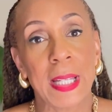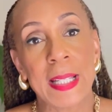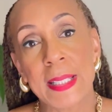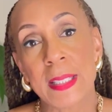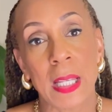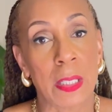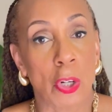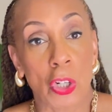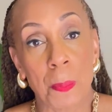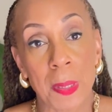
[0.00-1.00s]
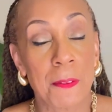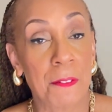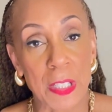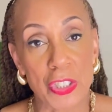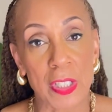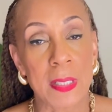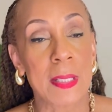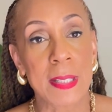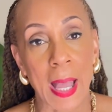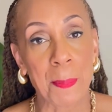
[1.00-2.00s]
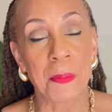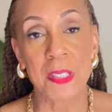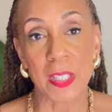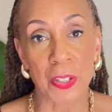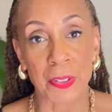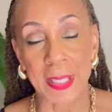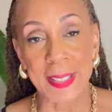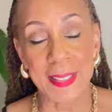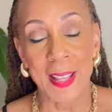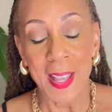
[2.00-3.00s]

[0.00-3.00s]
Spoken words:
is an urban fiction type of series.